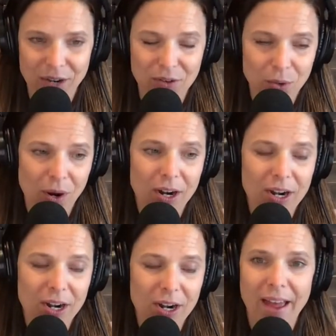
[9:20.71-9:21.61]
If you
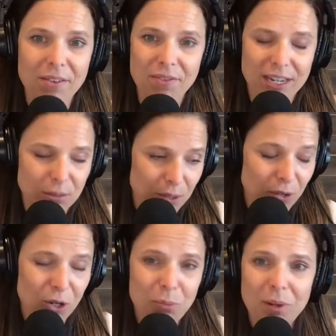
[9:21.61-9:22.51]
already have a
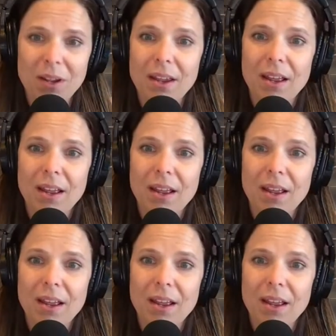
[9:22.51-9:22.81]
Facebook group,